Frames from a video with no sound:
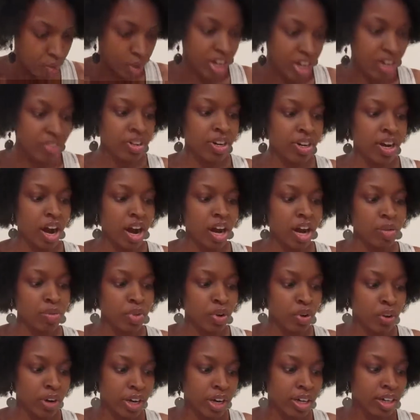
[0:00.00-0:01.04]
whenever
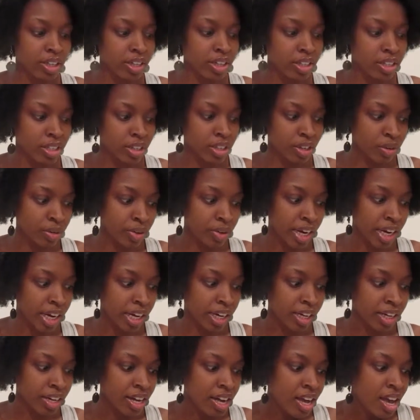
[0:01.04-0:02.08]
I'm going against the
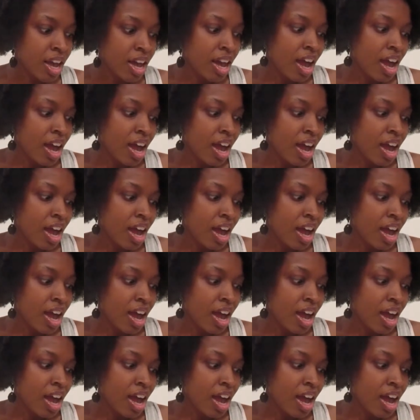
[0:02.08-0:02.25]
grain,